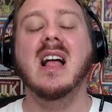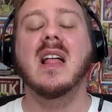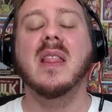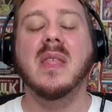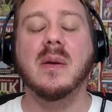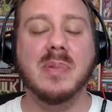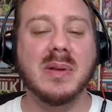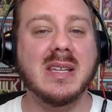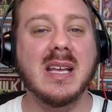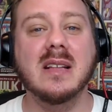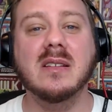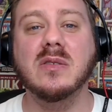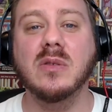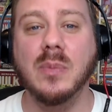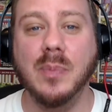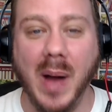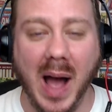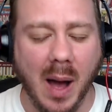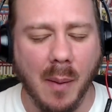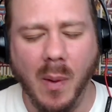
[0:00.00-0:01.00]
the potential
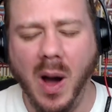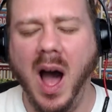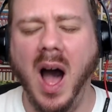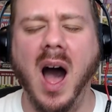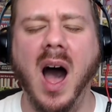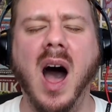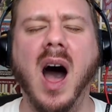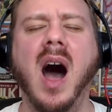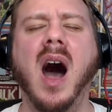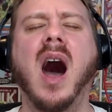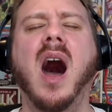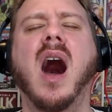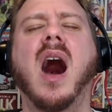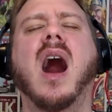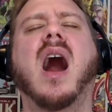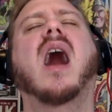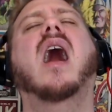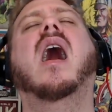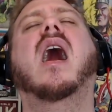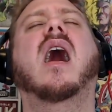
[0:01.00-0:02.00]

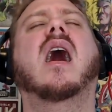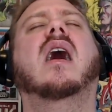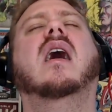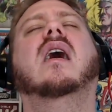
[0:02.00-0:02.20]
power